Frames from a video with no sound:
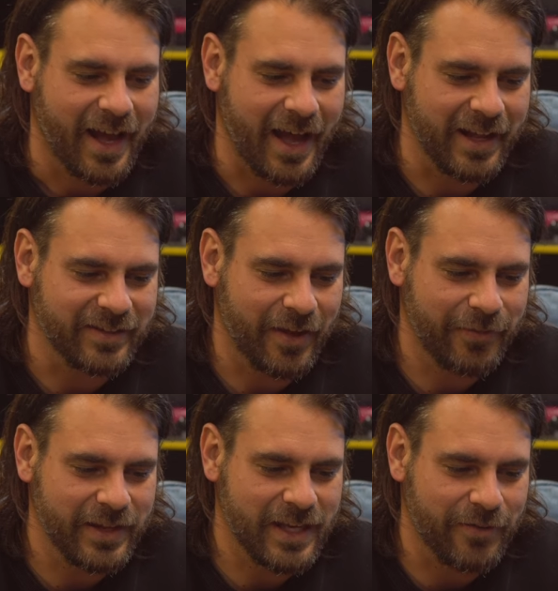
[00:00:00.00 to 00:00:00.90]
uh,
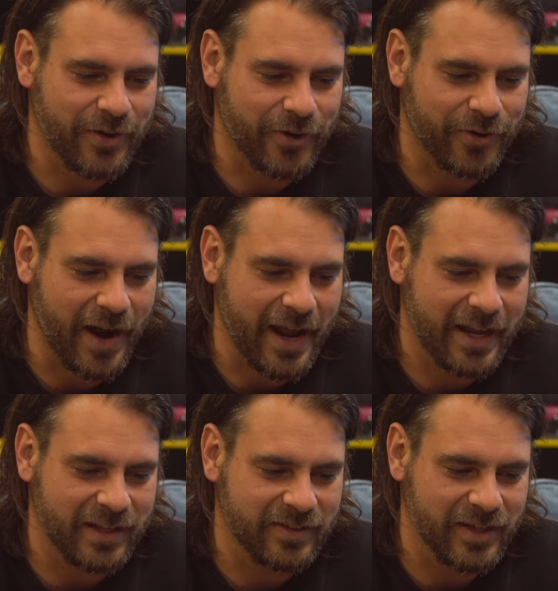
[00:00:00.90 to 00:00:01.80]
definitely give it a
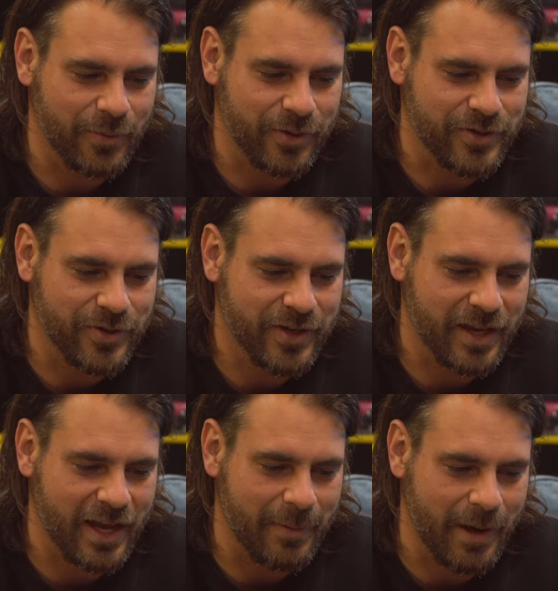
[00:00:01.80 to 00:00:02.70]
crack and see what you
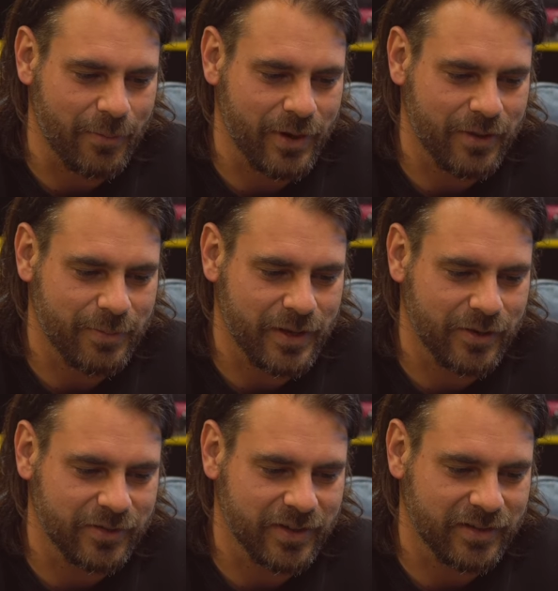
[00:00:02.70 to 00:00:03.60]
can come up with
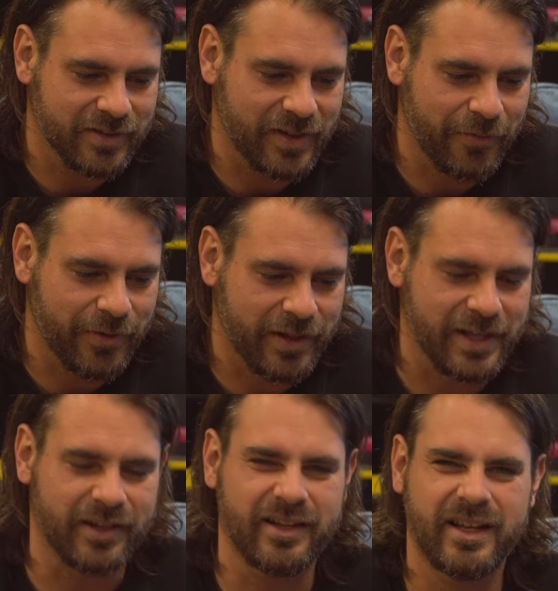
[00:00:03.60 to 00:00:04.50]
because it's
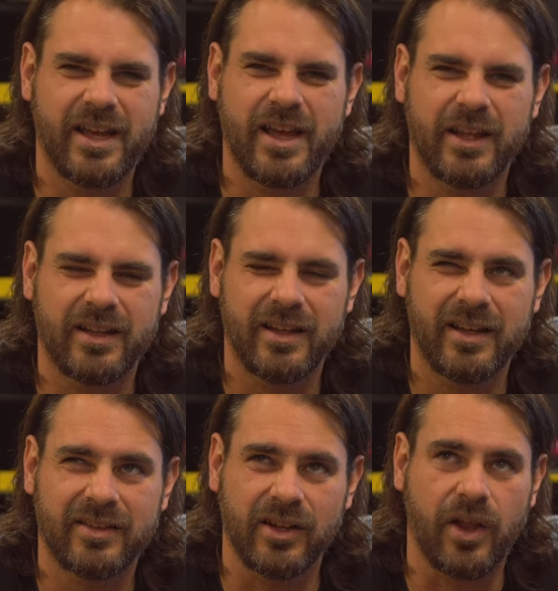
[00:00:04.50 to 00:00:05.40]
definitely, a, it,
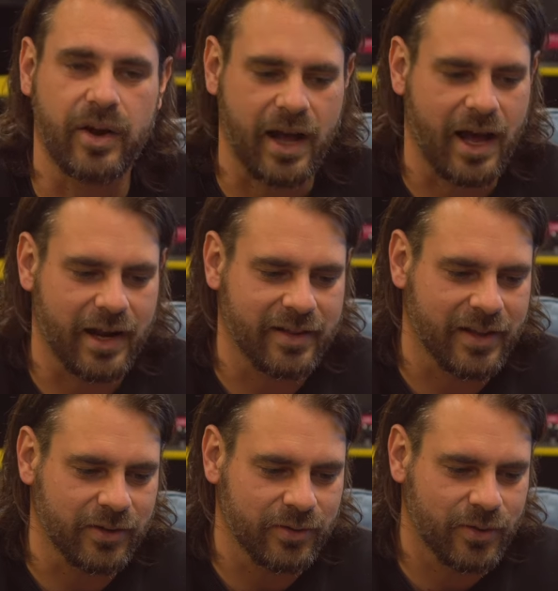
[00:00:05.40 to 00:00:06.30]
it's a lot harder
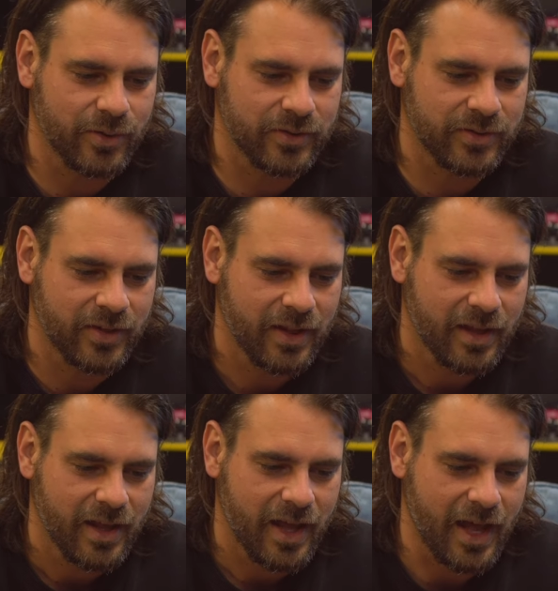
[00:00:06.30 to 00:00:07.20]
than it looks.
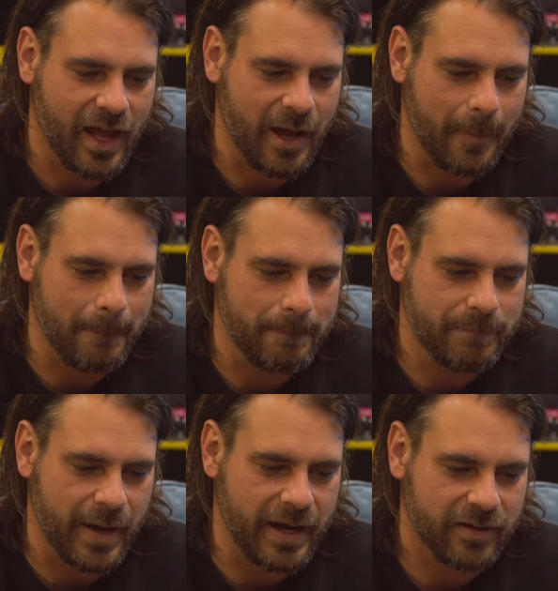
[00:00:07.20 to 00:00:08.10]
Um,
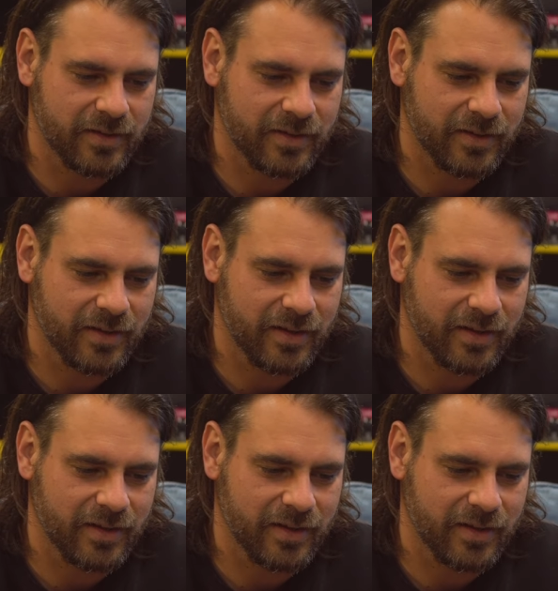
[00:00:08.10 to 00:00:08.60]
but